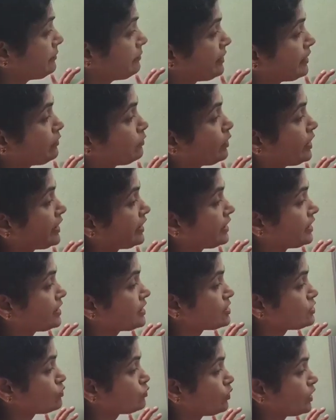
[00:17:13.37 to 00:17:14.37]
by y
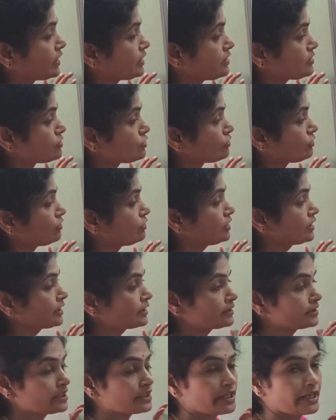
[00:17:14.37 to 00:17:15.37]
is 1. So
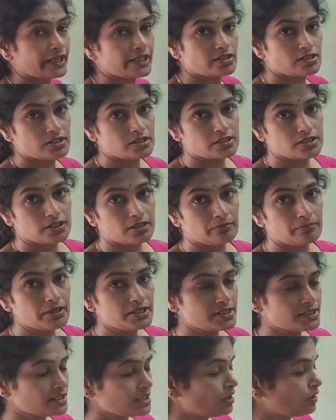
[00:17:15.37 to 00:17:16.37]
the next term
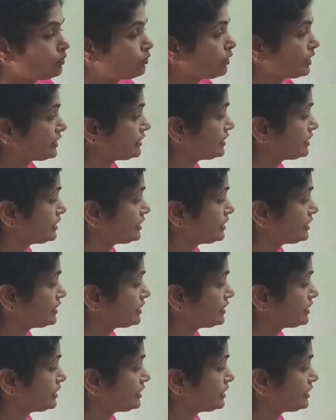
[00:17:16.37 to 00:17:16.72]
is 1